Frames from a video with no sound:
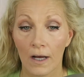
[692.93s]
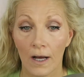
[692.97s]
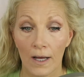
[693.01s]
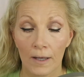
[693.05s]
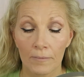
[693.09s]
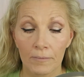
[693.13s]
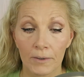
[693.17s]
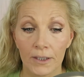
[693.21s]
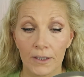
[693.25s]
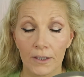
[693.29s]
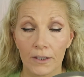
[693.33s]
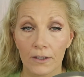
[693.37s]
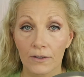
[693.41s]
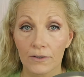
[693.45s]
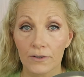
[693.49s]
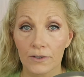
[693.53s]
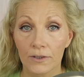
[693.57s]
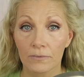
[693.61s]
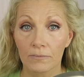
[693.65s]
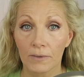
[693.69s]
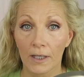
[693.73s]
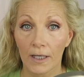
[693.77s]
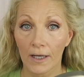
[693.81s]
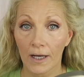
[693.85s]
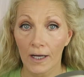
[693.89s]
I'm gonna go
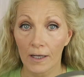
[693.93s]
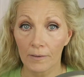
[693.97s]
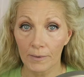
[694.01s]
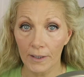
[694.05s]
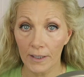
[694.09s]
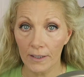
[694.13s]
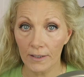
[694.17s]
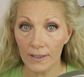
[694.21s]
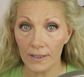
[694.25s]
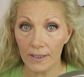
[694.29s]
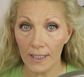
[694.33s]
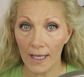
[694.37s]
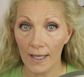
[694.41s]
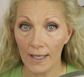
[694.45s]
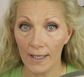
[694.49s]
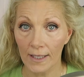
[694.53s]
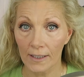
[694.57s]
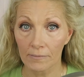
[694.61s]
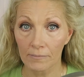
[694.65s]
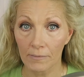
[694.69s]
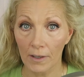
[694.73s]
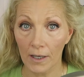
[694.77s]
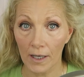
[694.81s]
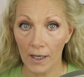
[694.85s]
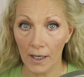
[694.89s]
do my eyebrows
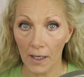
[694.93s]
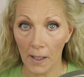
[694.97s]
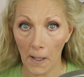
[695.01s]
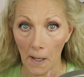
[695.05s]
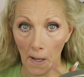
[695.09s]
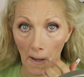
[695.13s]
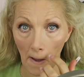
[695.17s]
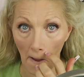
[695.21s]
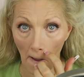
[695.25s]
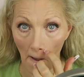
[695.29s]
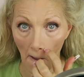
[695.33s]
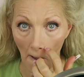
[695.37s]
and my